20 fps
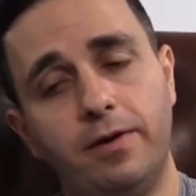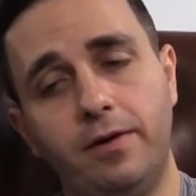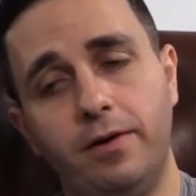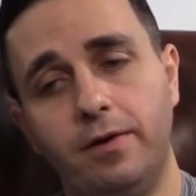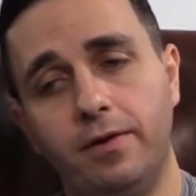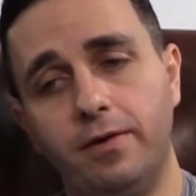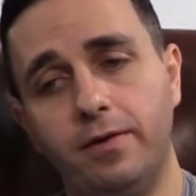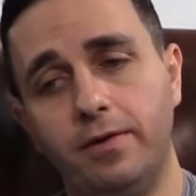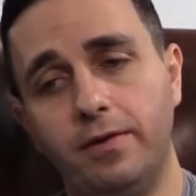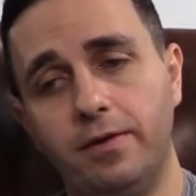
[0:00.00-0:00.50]
you
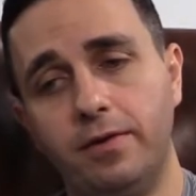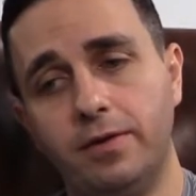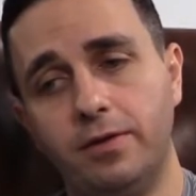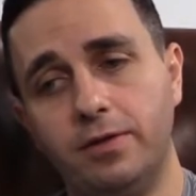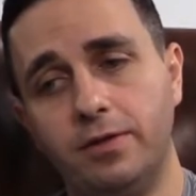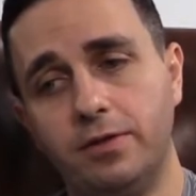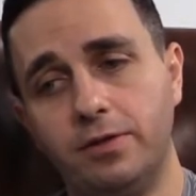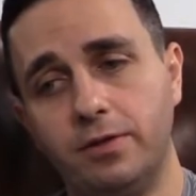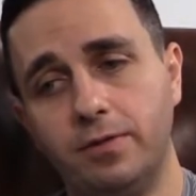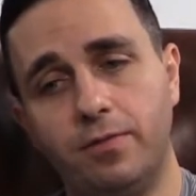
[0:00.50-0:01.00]
know, the,
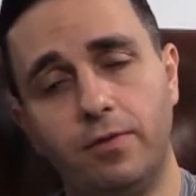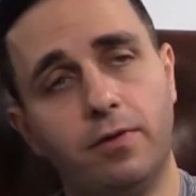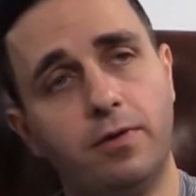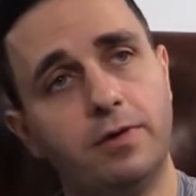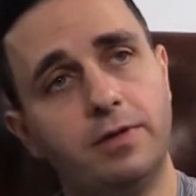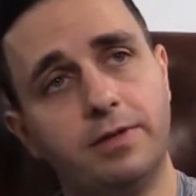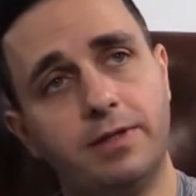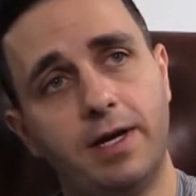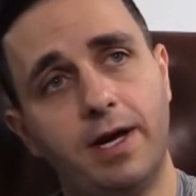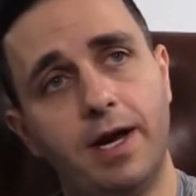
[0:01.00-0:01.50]
the
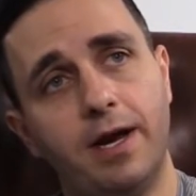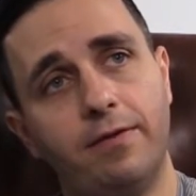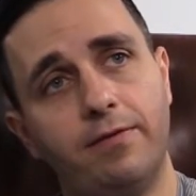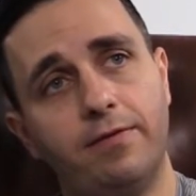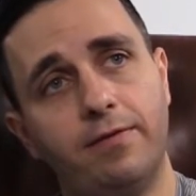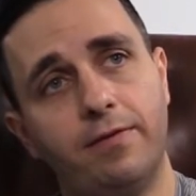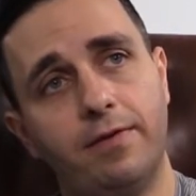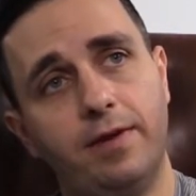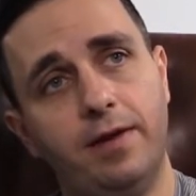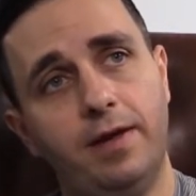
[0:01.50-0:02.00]
support staff,